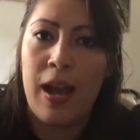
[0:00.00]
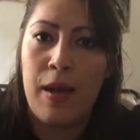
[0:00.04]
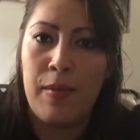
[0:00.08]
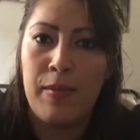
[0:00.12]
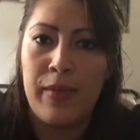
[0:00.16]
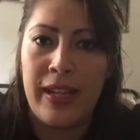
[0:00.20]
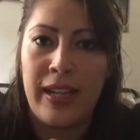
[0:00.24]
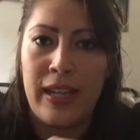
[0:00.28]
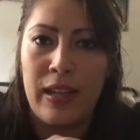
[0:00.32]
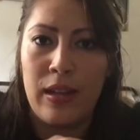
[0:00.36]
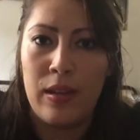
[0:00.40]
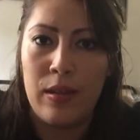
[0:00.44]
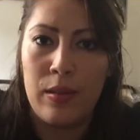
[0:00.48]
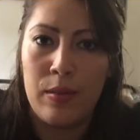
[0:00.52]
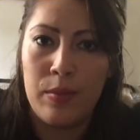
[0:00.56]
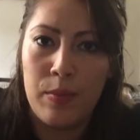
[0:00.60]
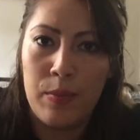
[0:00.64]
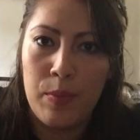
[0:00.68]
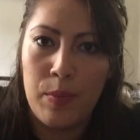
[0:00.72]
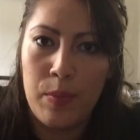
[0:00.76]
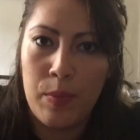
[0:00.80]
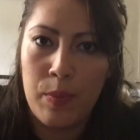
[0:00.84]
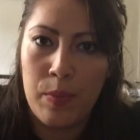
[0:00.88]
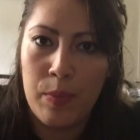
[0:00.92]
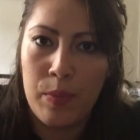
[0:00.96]
I'm like a
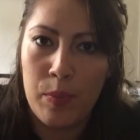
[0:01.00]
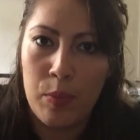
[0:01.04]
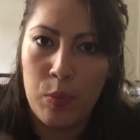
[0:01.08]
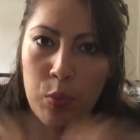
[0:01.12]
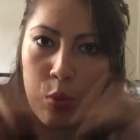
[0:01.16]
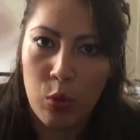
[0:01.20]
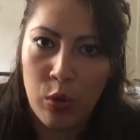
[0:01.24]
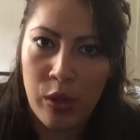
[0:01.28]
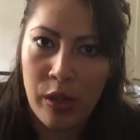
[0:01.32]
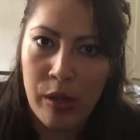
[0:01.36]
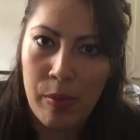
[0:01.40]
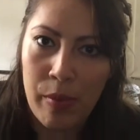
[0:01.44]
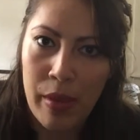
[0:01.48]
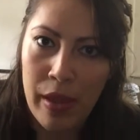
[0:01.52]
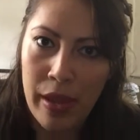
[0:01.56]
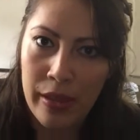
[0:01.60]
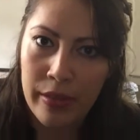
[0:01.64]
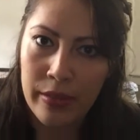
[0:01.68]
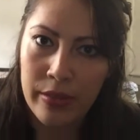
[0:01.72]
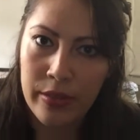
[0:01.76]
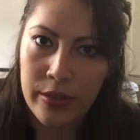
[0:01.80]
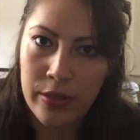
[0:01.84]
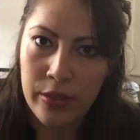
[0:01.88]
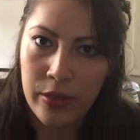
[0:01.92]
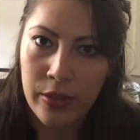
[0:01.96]

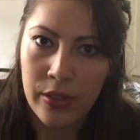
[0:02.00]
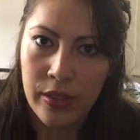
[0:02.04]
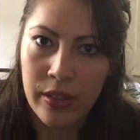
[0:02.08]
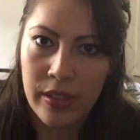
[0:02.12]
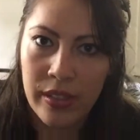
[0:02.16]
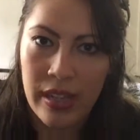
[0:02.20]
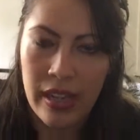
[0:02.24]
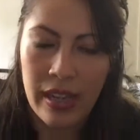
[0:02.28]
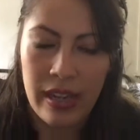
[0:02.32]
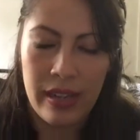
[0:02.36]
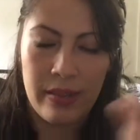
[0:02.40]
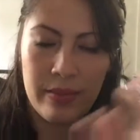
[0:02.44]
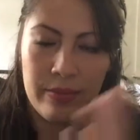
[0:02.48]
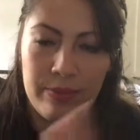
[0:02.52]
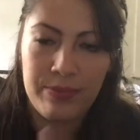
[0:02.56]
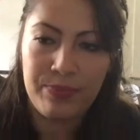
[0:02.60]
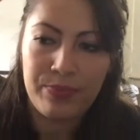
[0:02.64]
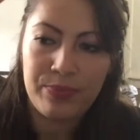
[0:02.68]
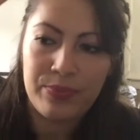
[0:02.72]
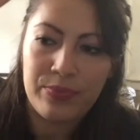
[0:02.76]
pre-med student, and